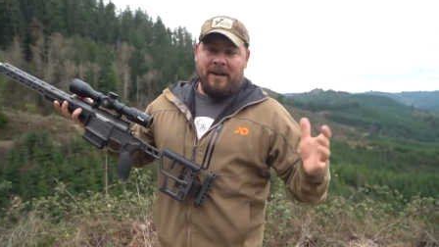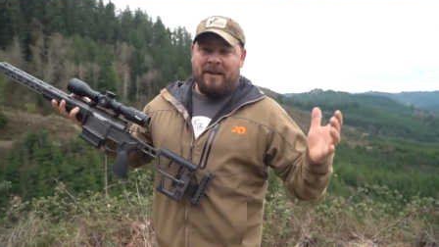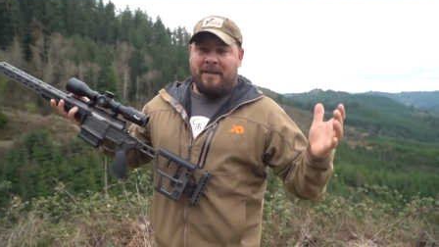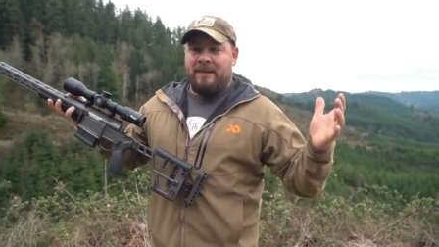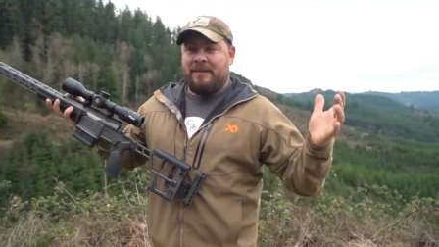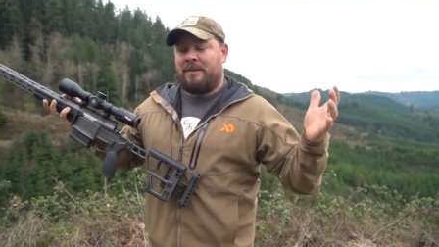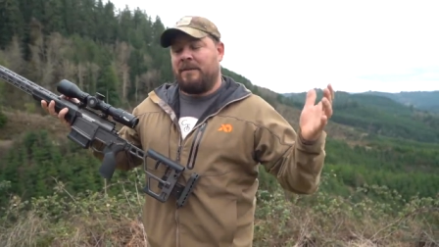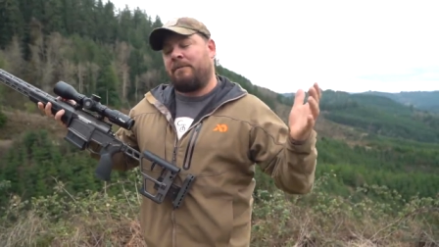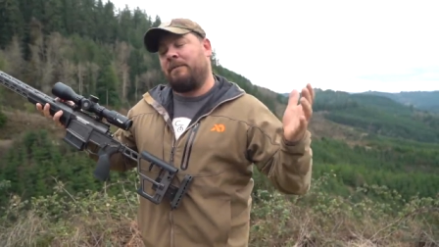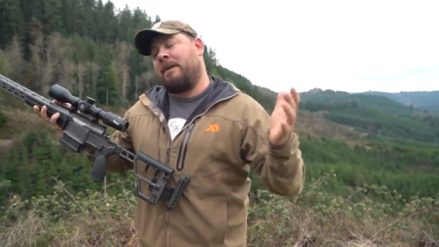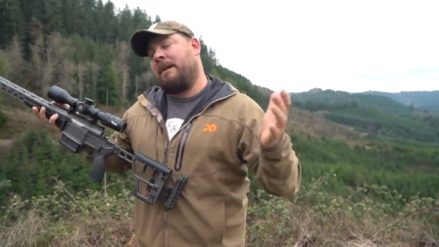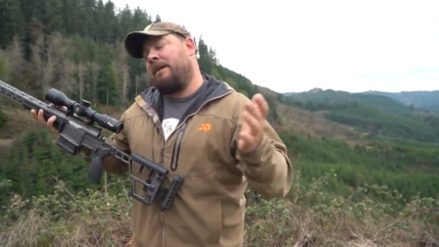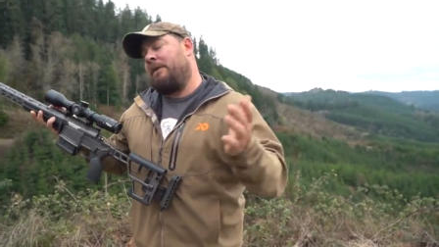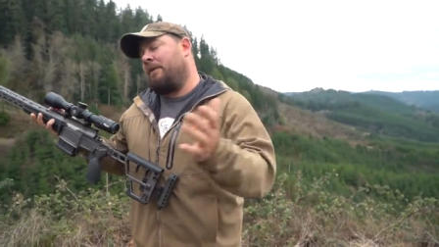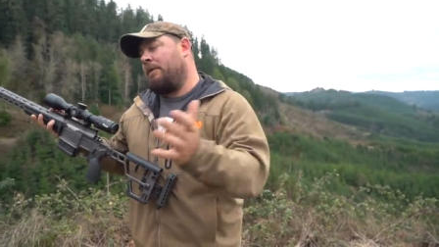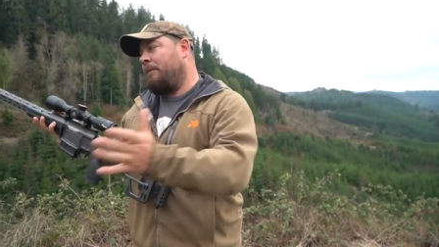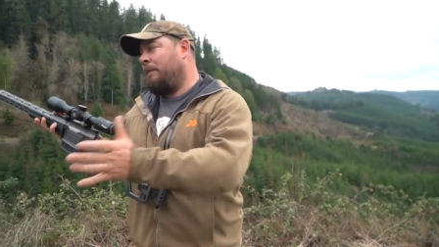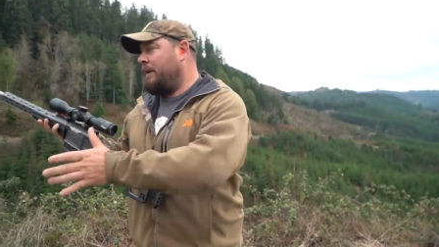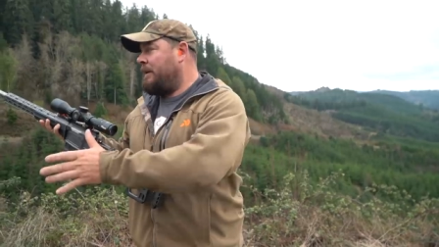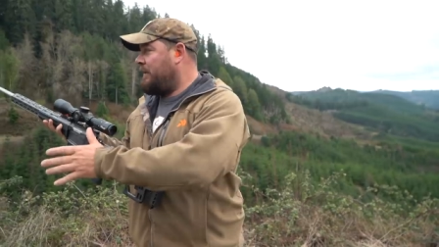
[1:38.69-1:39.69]
this is what I
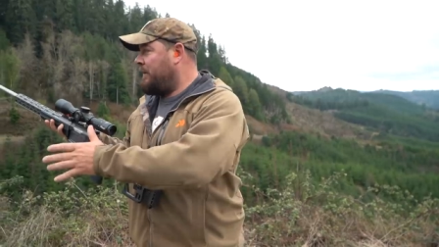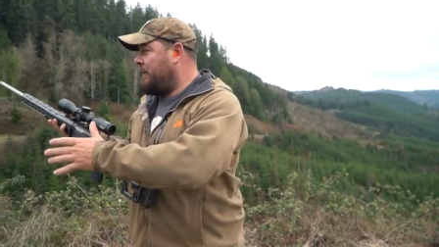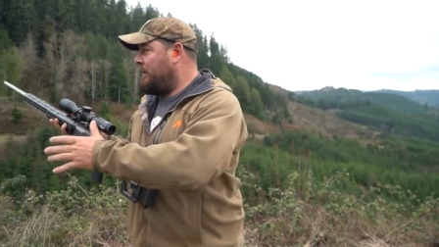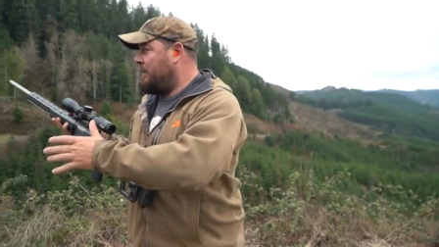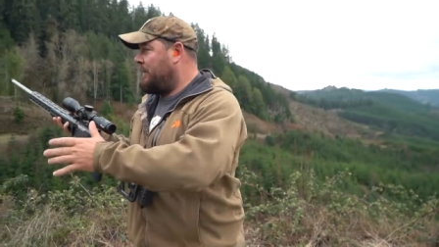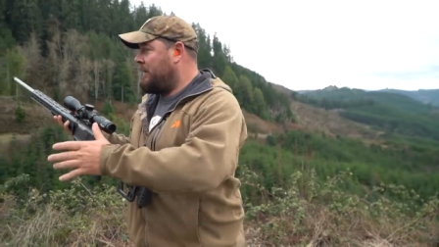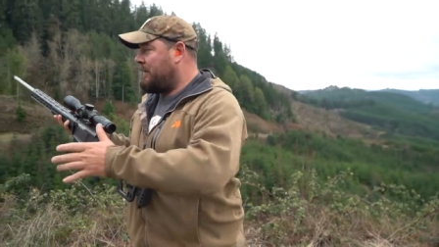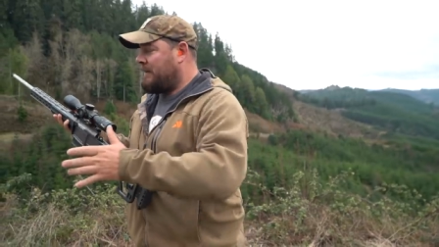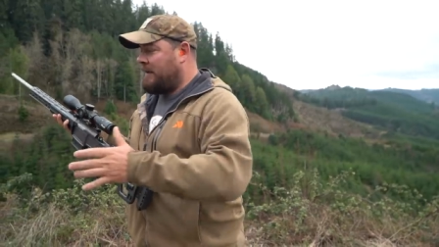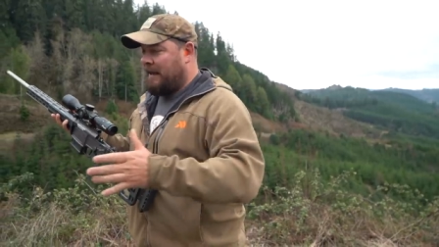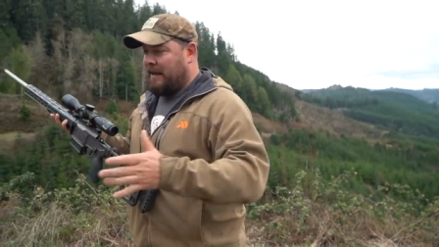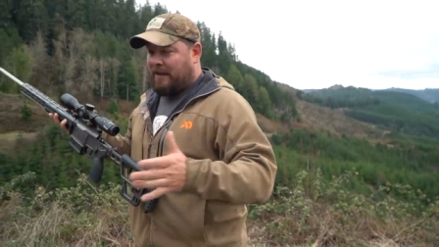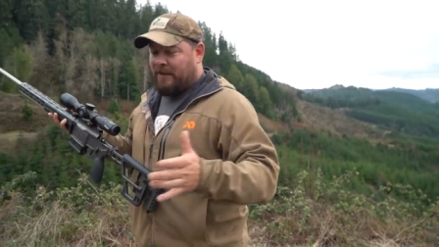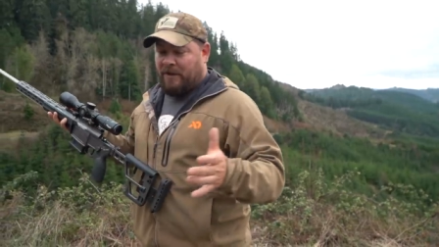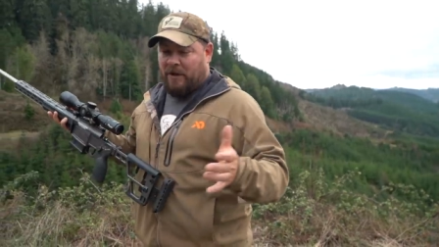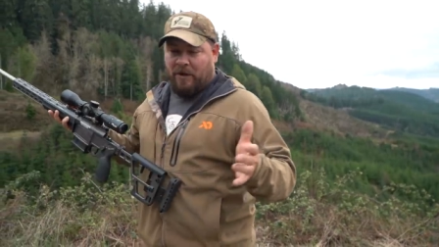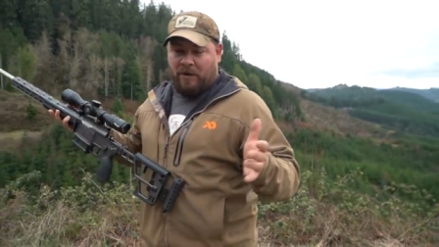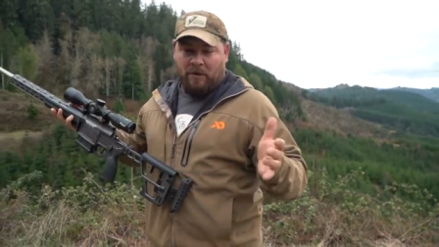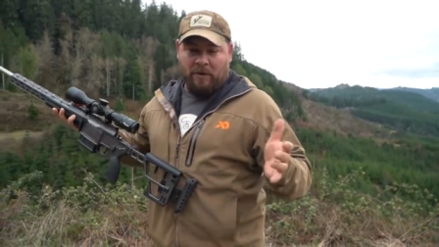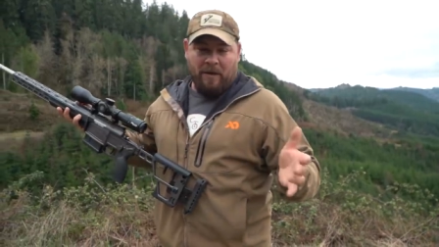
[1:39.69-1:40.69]
normally do just like
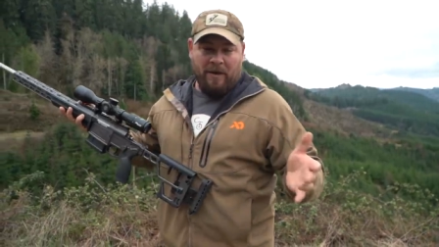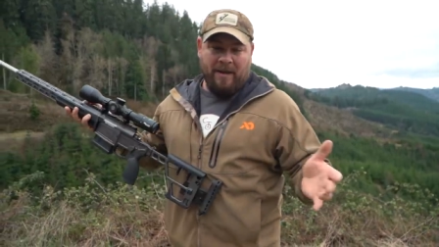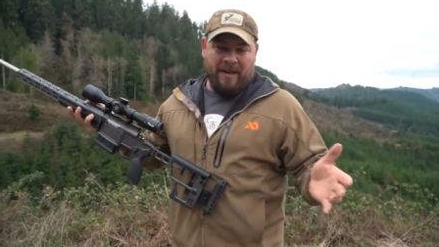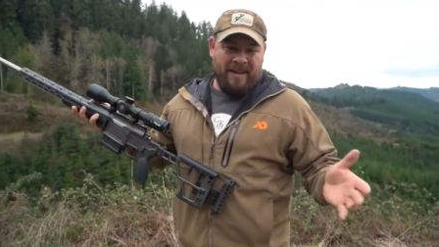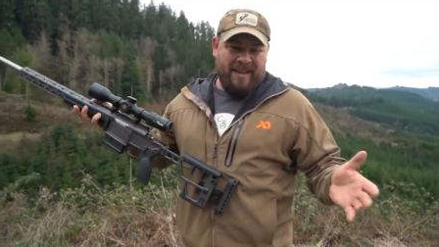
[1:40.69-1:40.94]
go